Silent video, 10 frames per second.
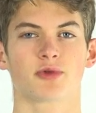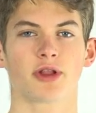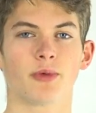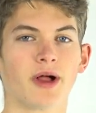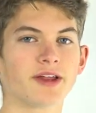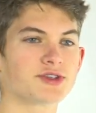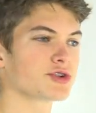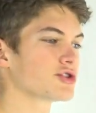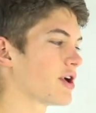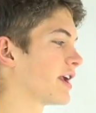really well is your
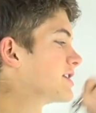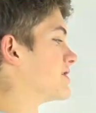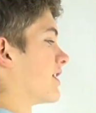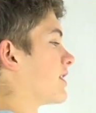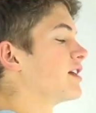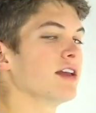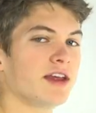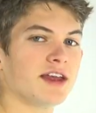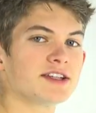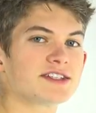strike and tuck.
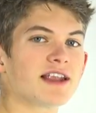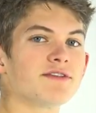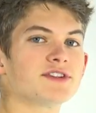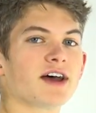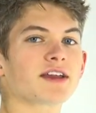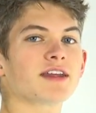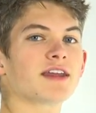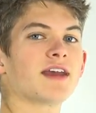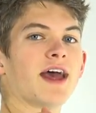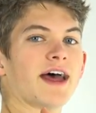Instead of
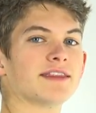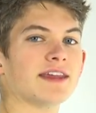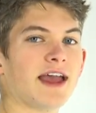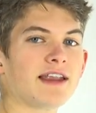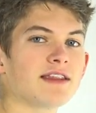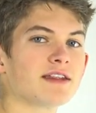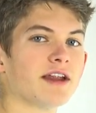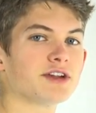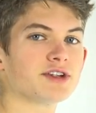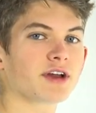tucking at the end of the
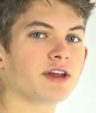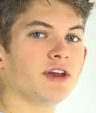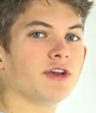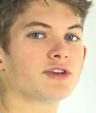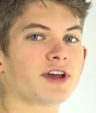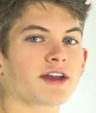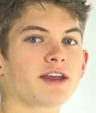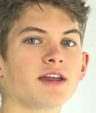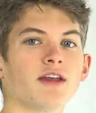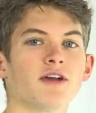nunchuck, you're
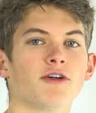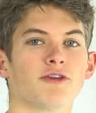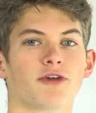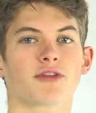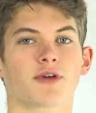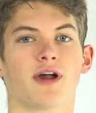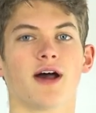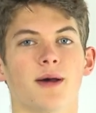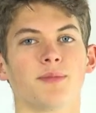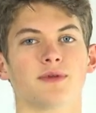tucking further
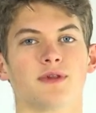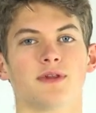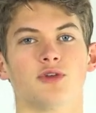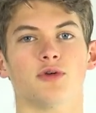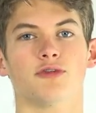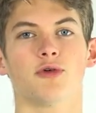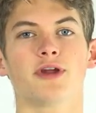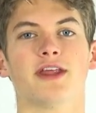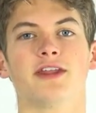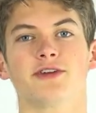up to
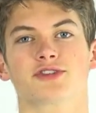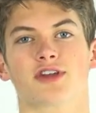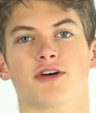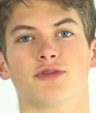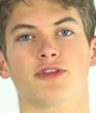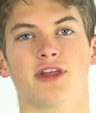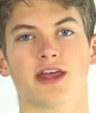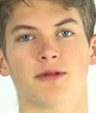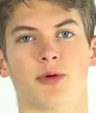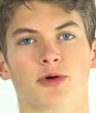avoid hitting yourself with the
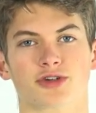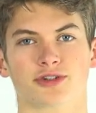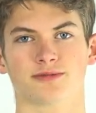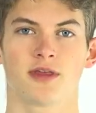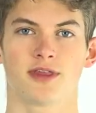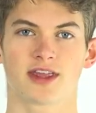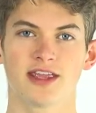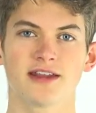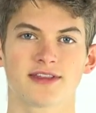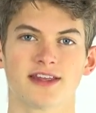end portion. The
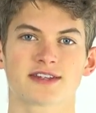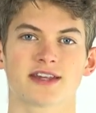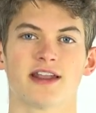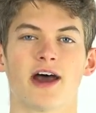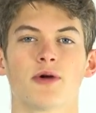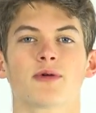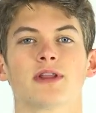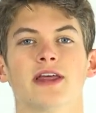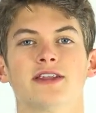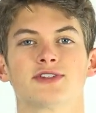key to this and how it
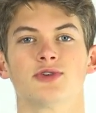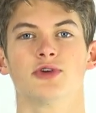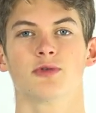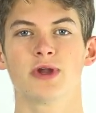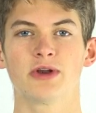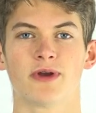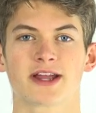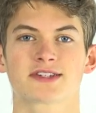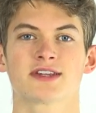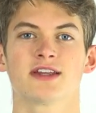relates to your
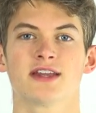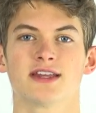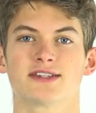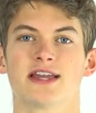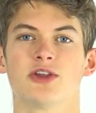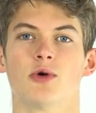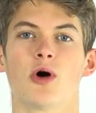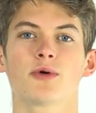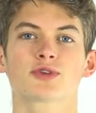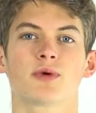redirects is that you
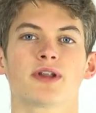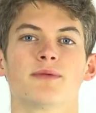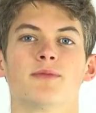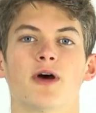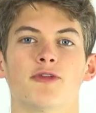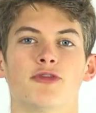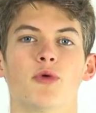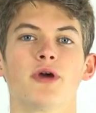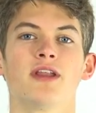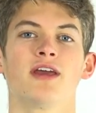always want to
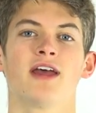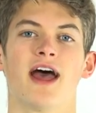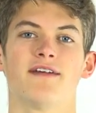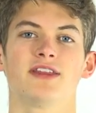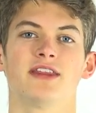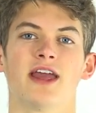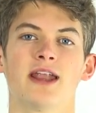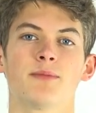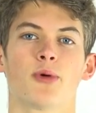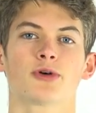avoid having the
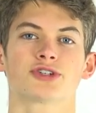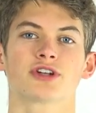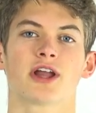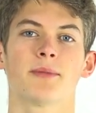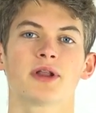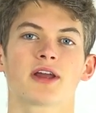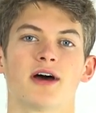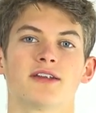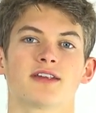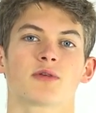end portion come into
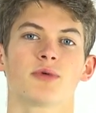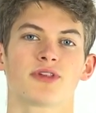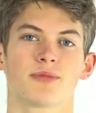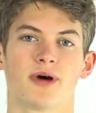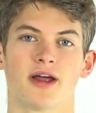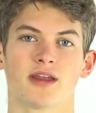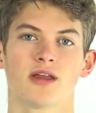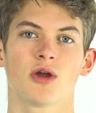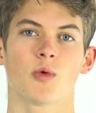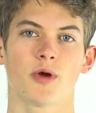contact with your body
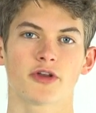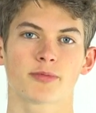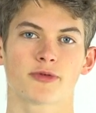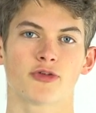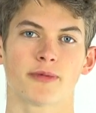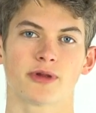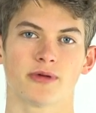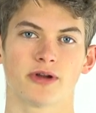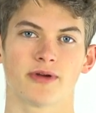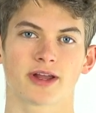when you're performing
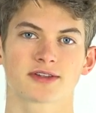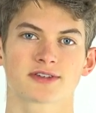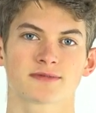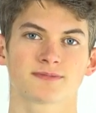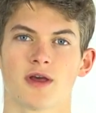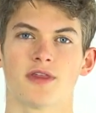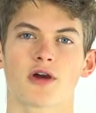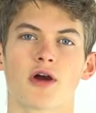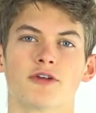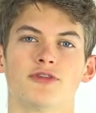redirects. There
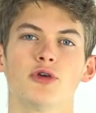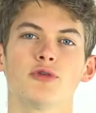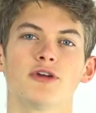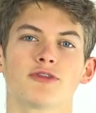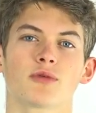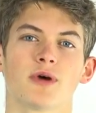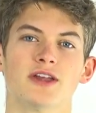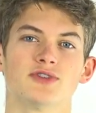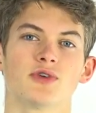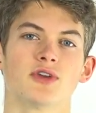are a few different
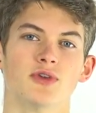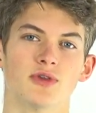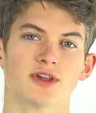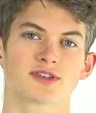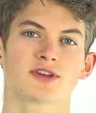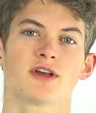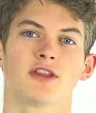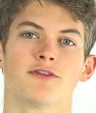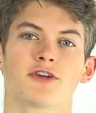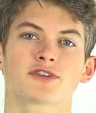ways you can do this,
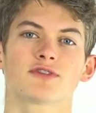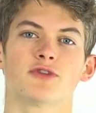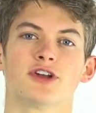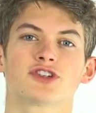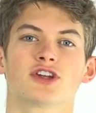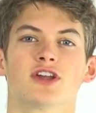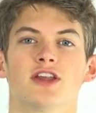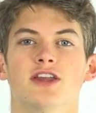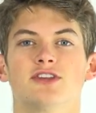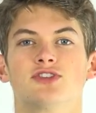the first of which
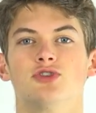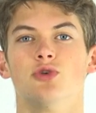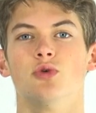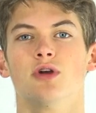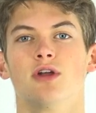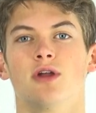is to